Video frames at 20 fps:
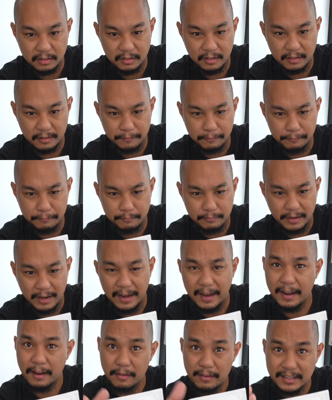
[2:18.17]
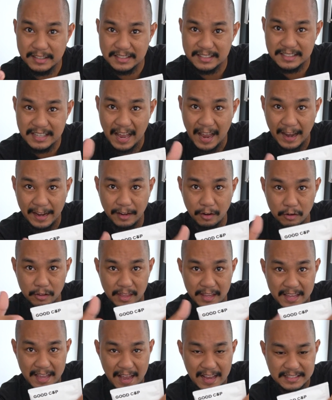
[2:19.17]
The air inside, or
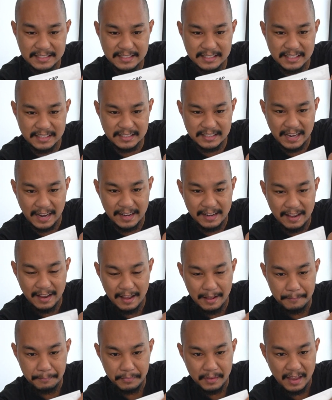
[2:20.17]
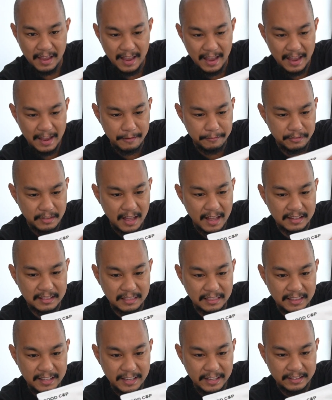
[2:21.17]
the gases inside, have not
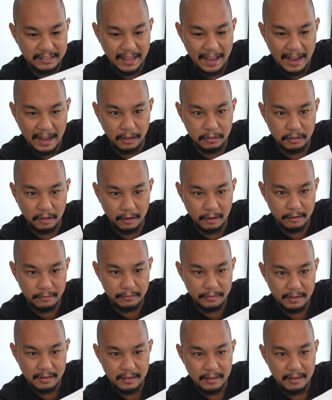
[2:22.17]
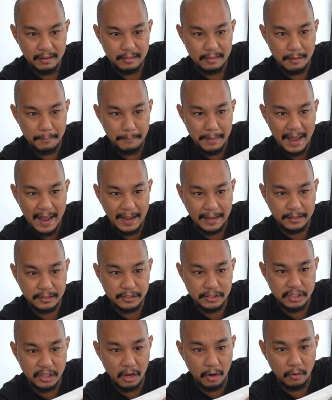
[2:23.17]
leaked out of the bag.
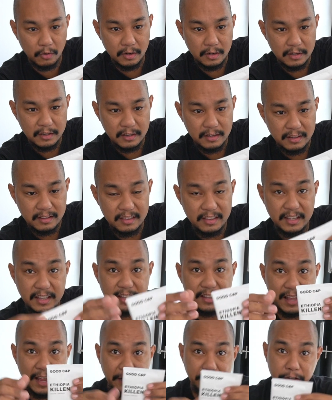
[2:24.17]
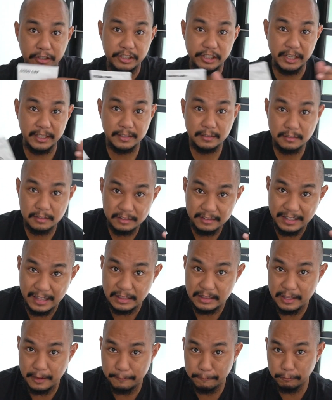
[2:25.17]
So the nitrogen
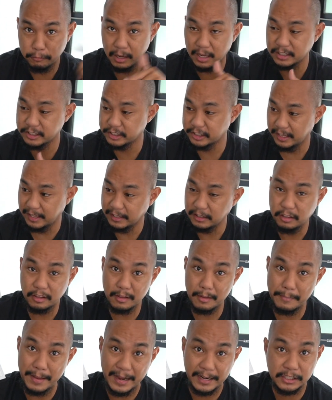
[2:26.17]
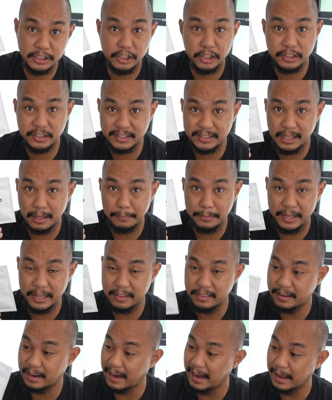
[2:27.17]
that they flushed into the bag should still be
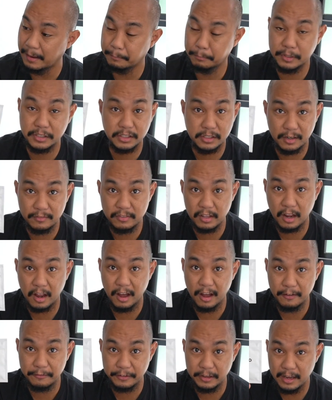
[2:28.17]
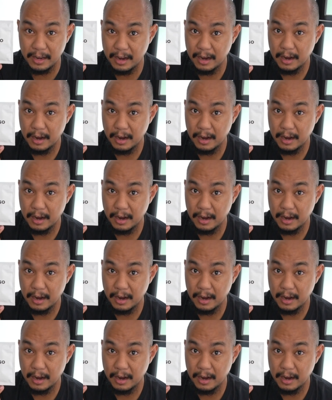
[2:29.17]
in there and preserve the coffee